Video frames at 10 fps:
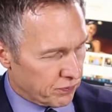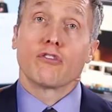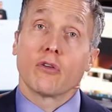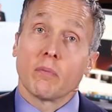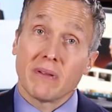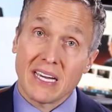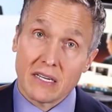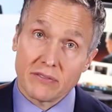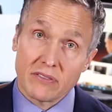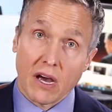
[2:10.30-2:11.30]
So the
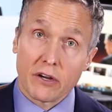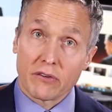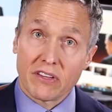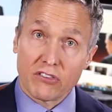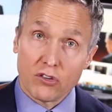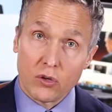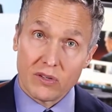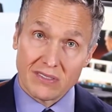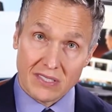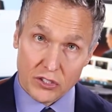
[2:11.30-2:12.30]
plaintiffs under this new
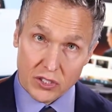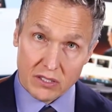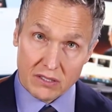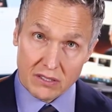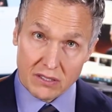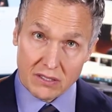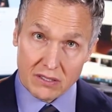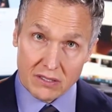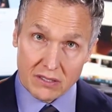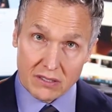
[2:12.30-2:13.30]
decision,
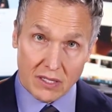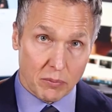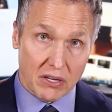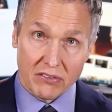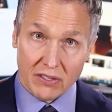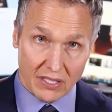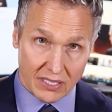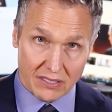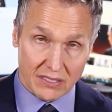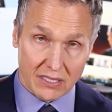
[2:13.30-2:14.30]
they basically
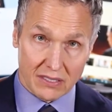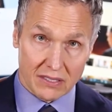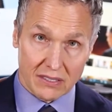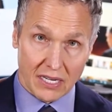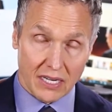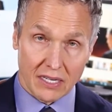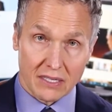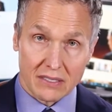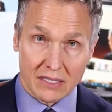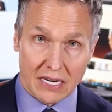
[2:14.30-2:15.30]
conceded that they
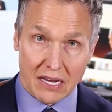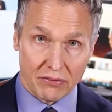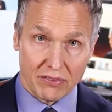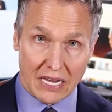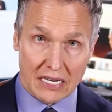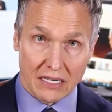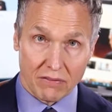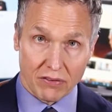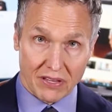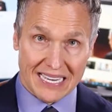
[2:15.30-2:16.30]
didn't have standing
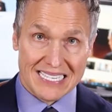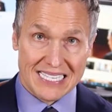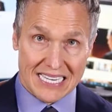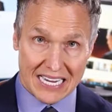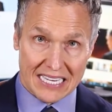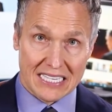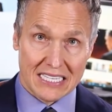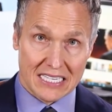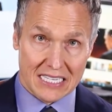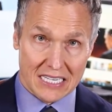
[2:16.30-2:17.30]
for that second
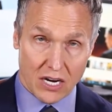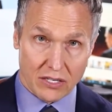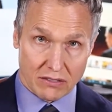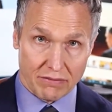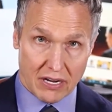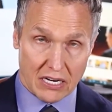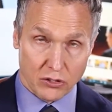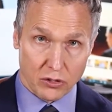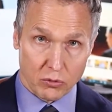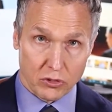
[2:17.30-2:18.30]
cause of
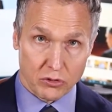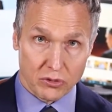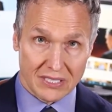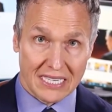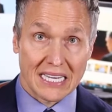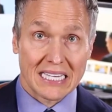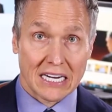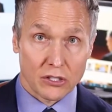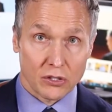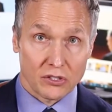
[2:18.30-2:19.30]
action, which was the
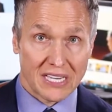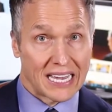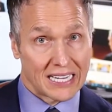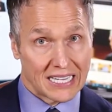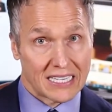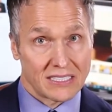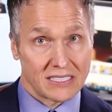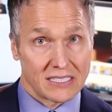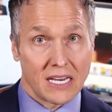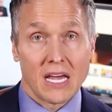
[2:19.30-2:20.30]
electors and
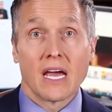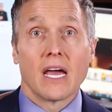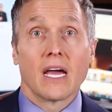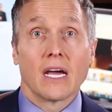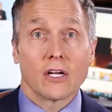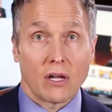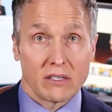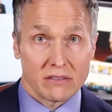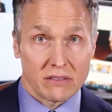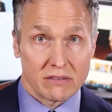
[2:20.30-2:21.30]
election
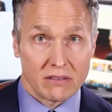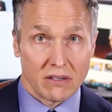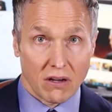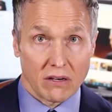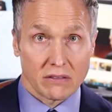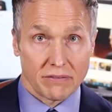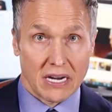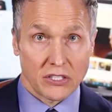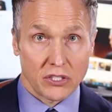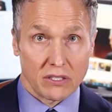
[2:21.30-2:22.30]
clauses cause of
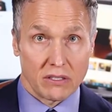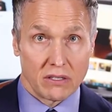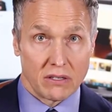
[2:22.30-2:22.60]
action.